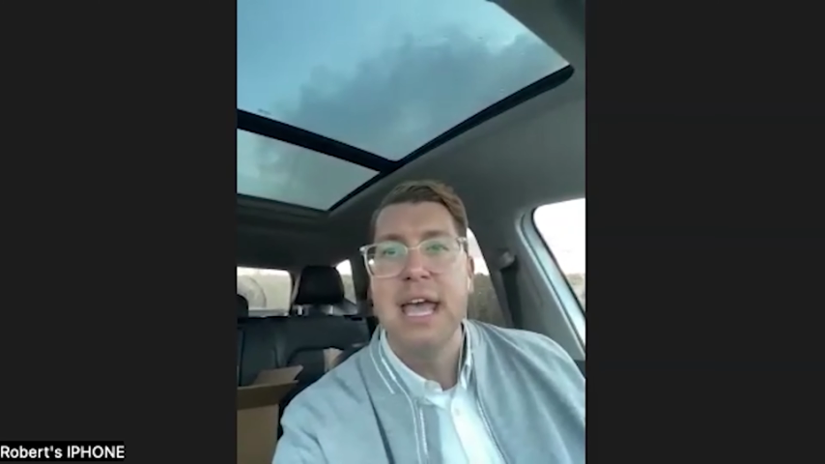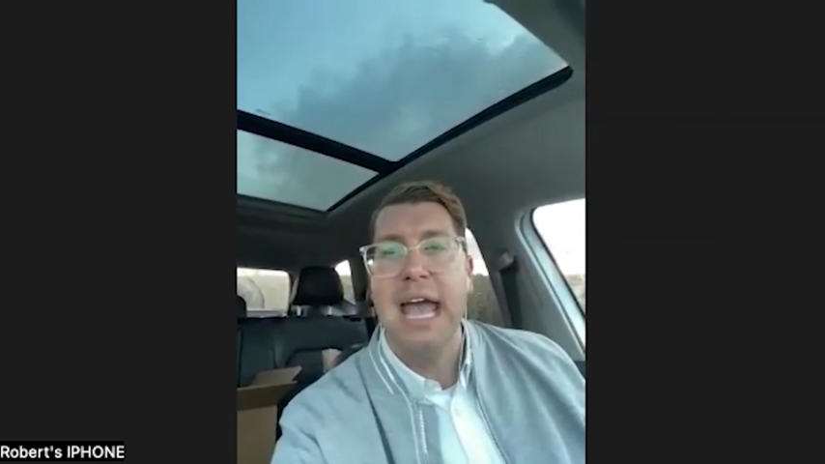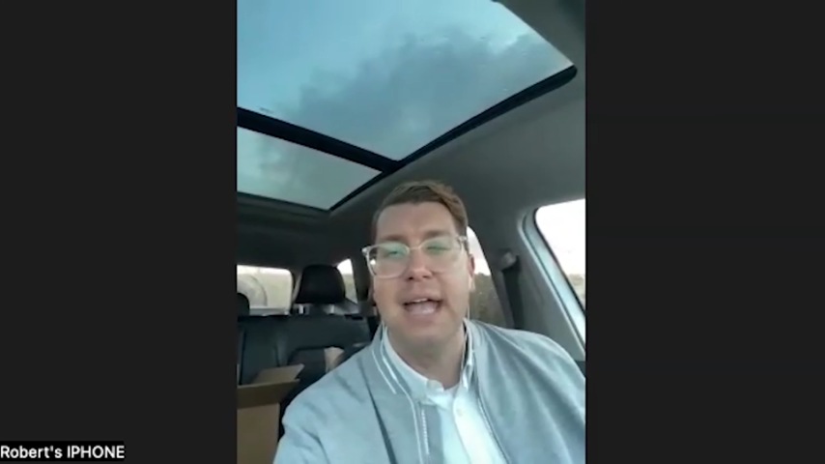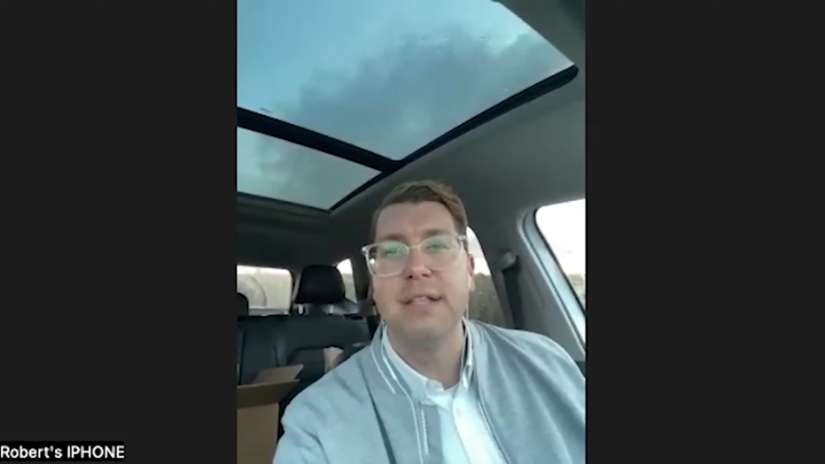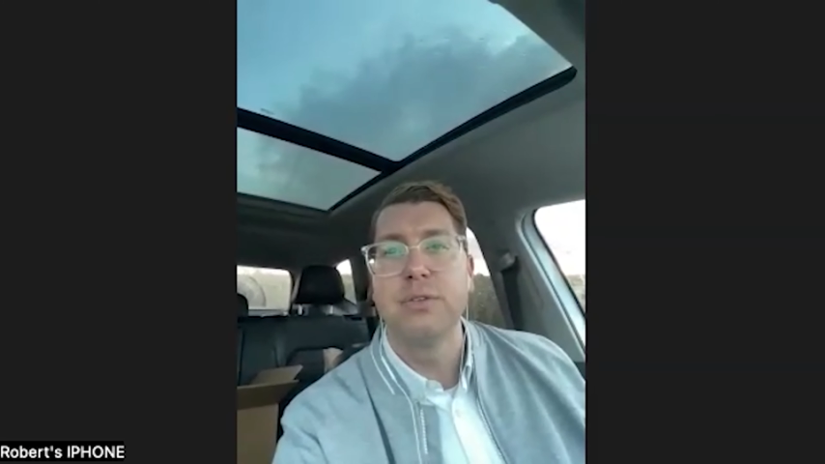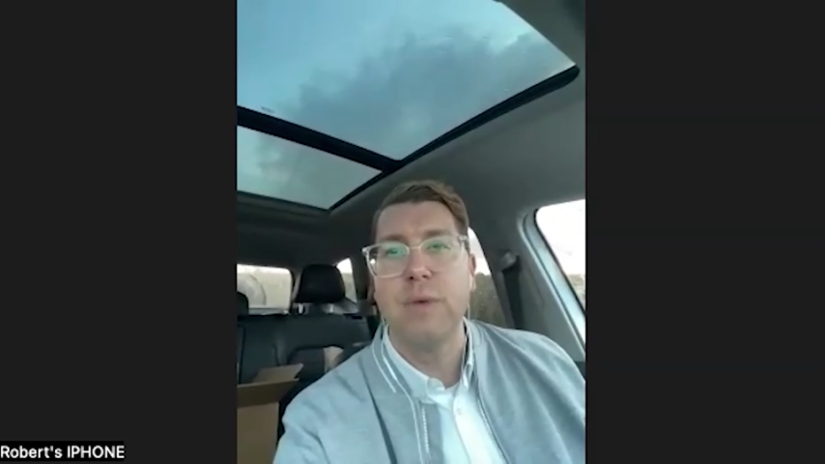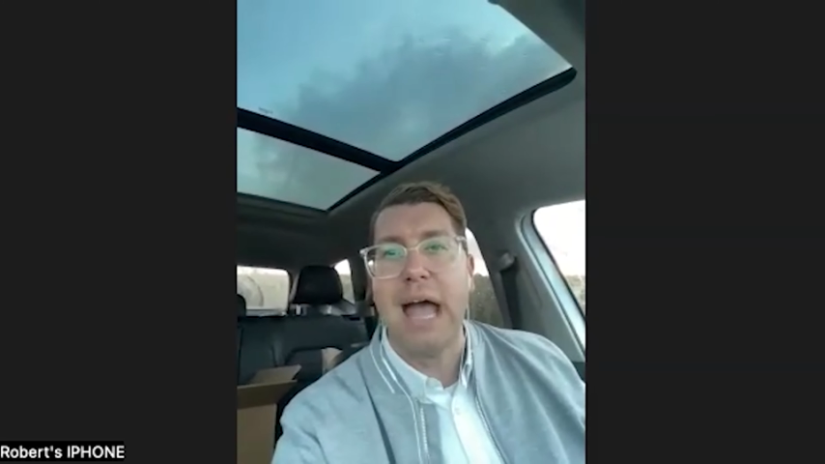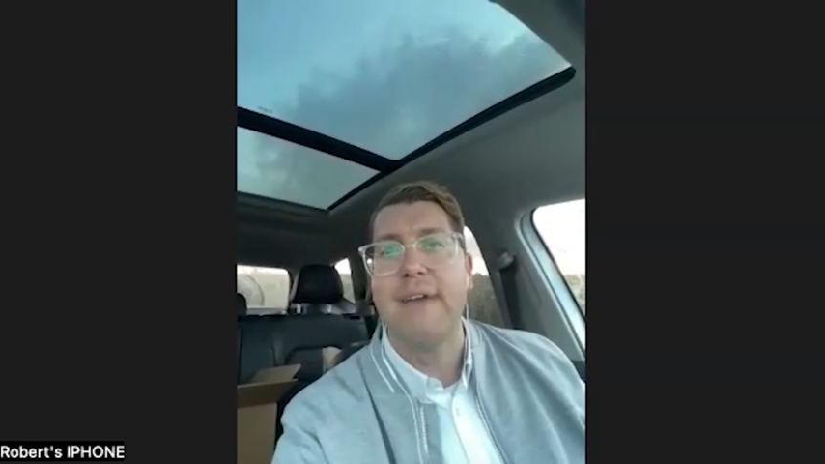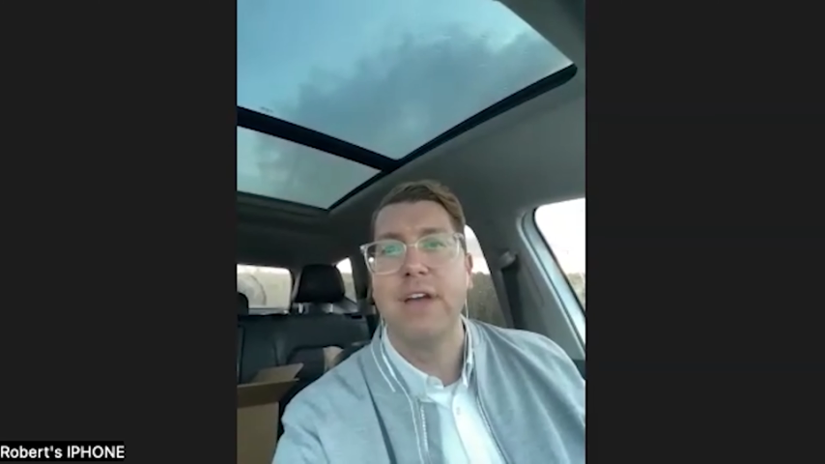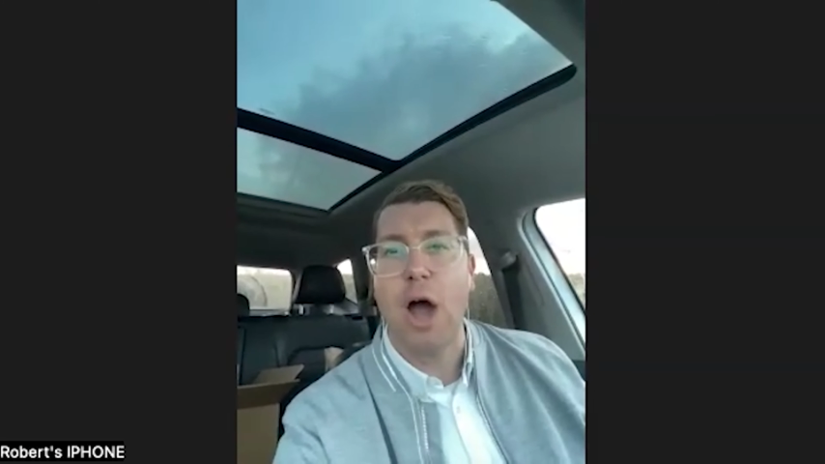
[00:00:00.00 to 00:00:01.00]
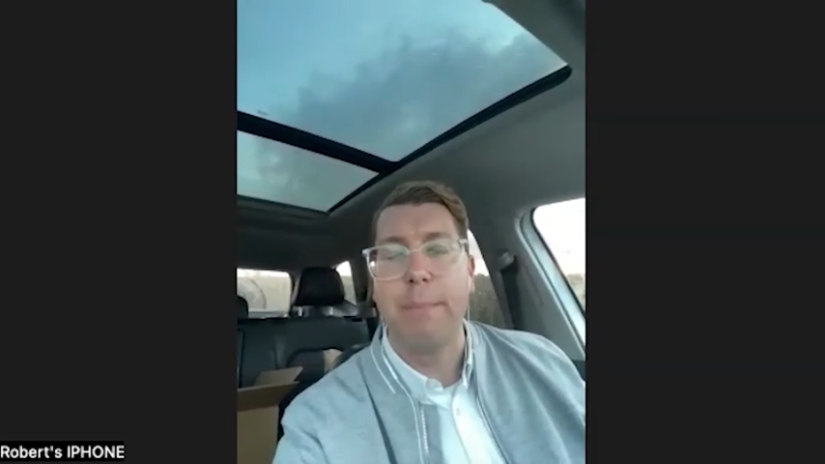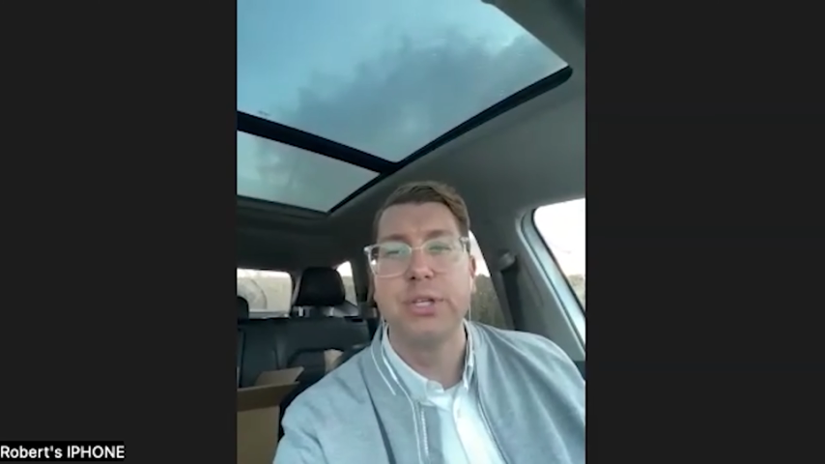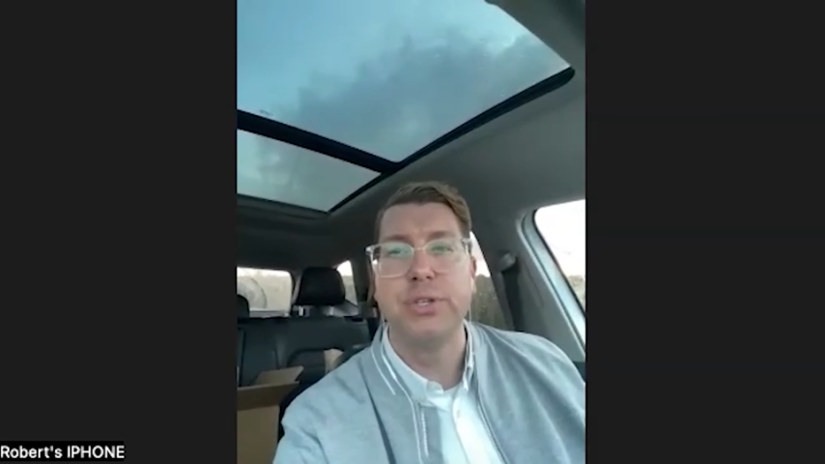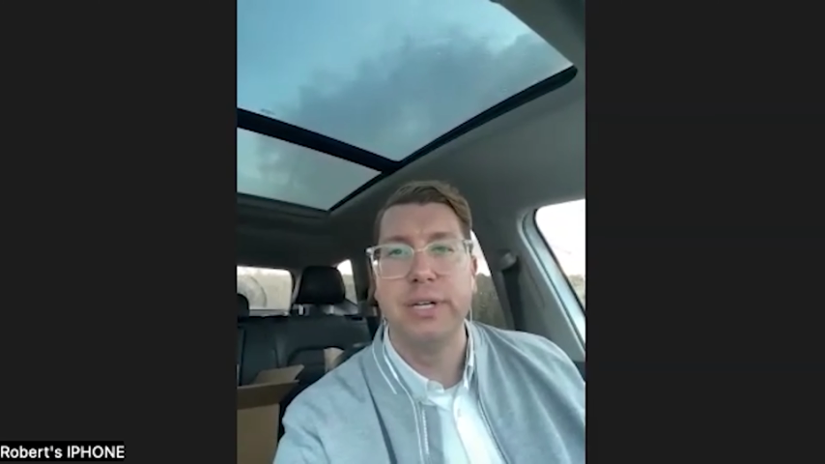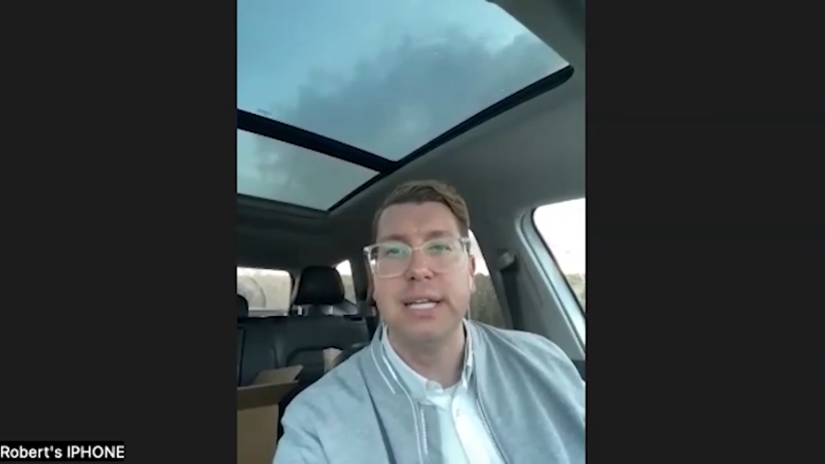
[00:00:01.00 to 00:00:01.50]
and having
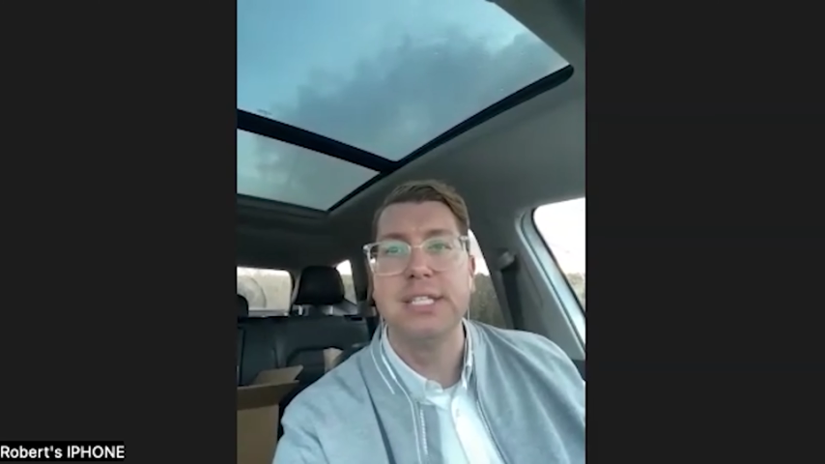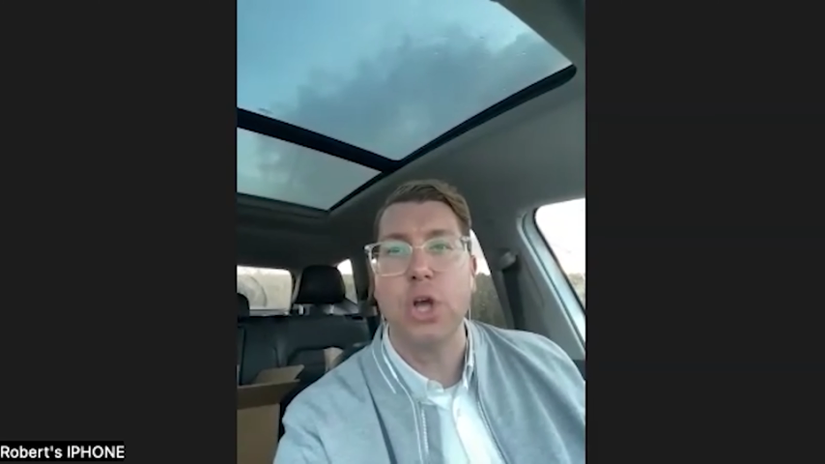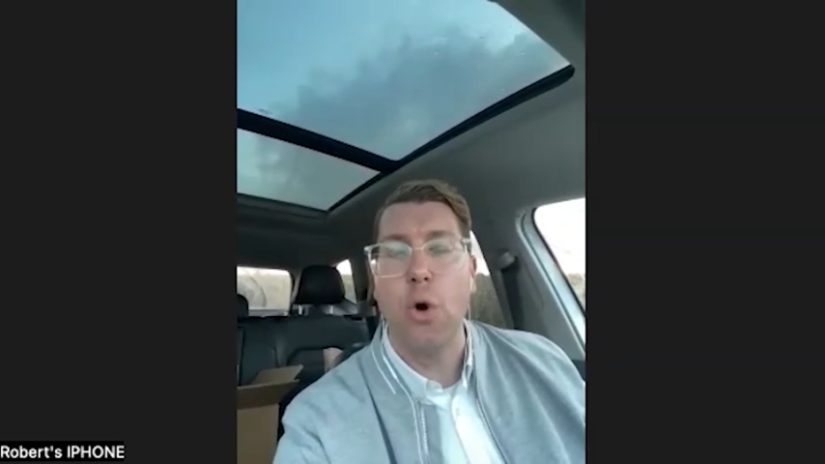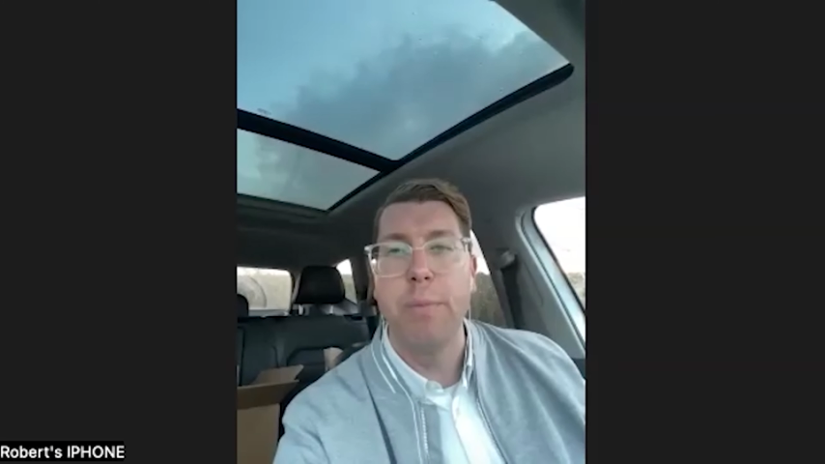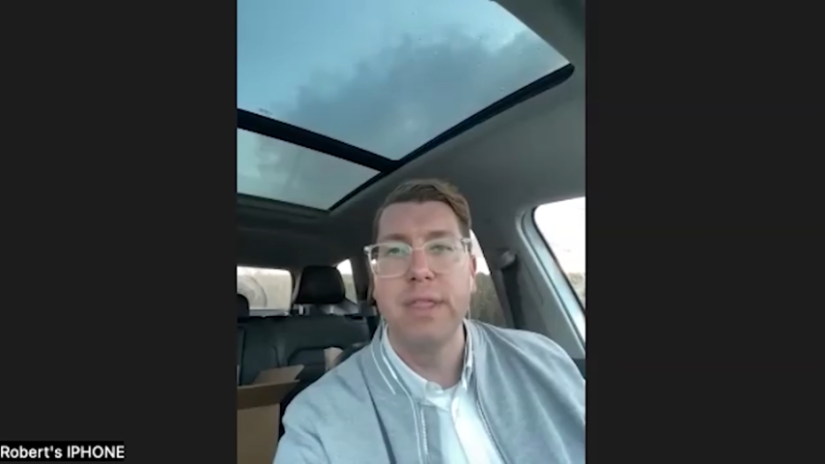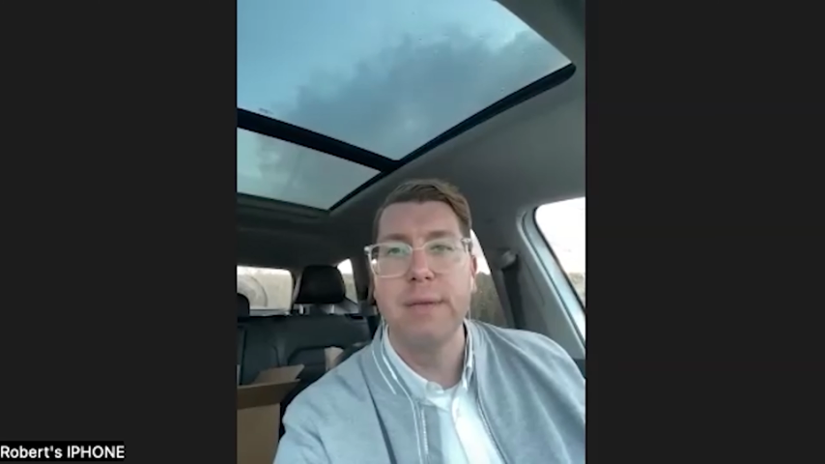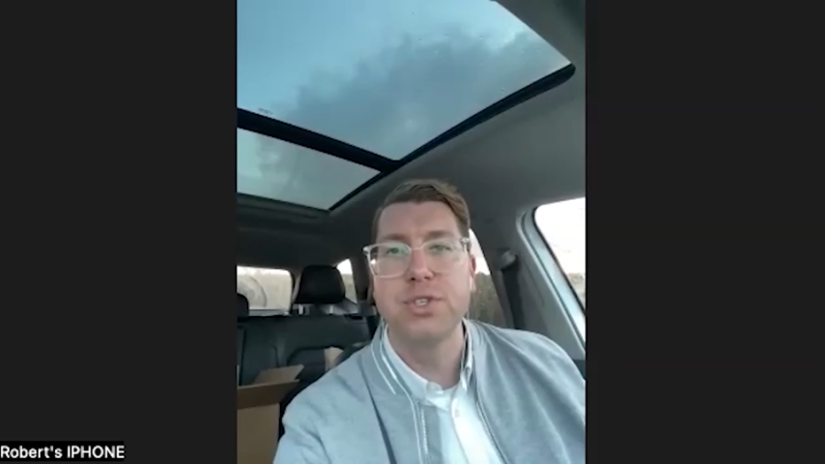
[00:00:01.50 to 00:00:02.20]
opportunities to open them.